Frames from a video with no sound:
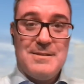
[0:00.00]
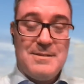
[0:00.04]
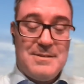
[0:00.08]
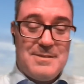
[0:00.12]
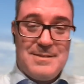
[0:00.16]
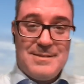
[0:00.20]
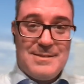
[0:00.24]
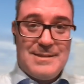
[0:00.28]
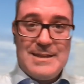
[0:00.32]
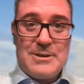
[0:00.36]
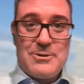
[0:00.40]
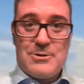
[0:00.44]

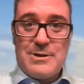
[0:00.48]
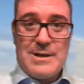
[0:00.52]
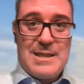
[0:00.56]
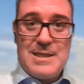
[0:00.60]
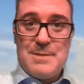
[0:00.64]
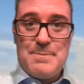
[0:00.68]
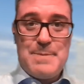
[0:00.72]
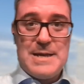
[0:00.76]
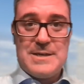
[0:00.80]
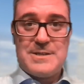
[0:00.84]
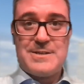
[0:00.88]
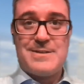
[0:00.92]
literally
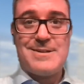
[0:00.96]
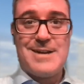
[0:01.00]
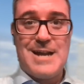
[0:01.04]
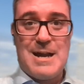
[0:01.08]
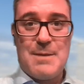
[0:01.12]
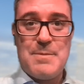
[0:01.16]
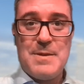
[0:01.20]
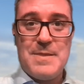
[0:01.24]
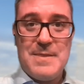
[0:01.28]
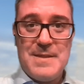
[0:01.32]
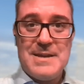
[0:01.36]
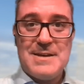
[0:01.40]
the best
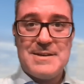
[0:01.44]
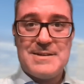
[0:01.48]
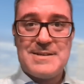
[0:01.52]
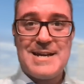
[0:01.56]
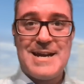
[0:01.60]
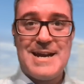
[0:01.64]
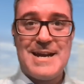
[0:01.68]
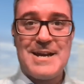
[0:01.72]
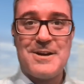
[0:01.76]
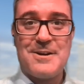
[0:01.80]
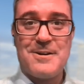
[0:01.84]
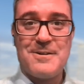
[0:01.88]
job in the
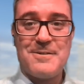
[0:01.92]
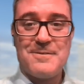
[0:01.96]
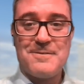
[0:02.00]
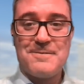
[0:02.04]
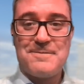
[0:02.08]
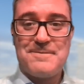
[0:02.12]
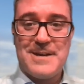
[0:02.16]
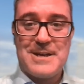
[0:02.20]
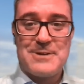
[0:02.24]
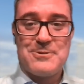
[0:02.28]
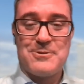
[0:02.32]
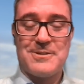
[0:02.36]
entire
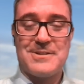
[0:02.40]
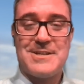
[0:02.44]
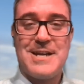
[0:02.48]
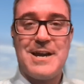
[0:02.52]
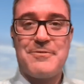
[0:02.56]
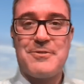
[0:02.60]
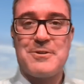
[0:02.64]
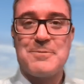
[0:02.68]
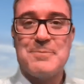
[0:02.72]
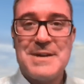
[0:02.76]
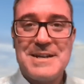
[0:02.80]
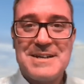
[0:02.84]
federal
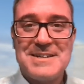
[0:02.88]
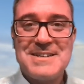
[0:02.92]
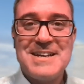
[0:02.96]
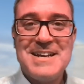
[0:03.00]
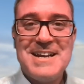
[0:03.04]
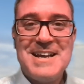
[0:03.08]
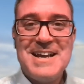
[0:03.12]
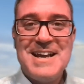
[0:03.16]
government,